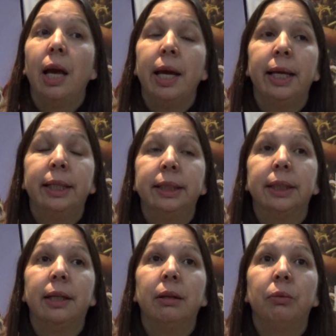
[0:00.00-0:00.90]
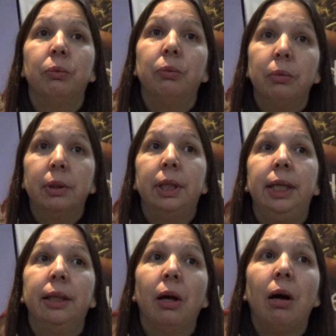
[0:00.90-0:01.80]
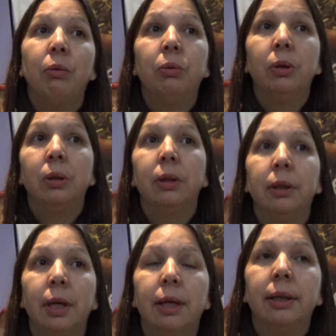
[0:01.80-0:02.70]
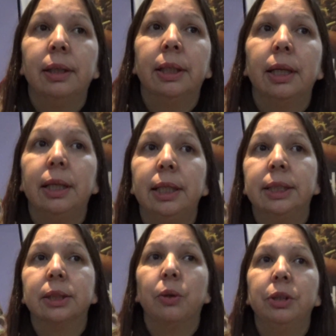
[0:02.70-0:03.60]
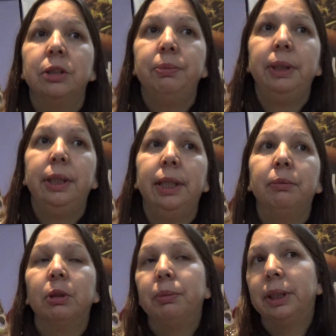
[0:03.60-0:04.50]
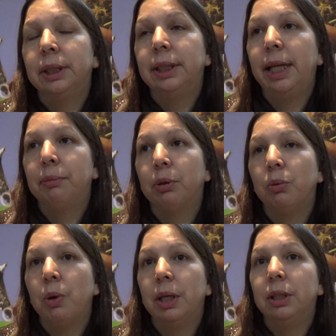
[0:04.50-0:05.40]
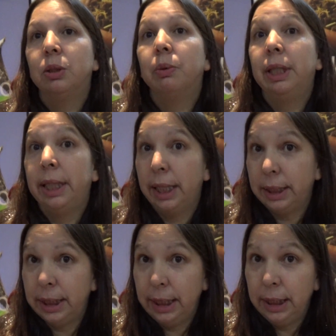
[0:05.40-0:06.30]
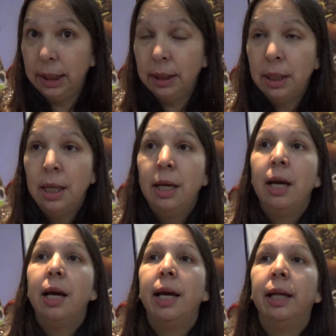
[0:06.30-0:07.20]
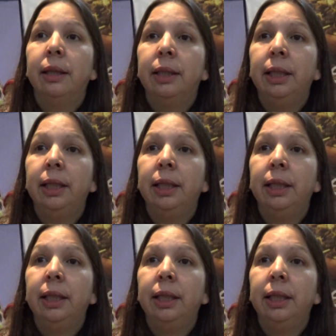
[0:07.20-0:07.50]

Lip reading: and the law is going to be implemented April 1, 2018, and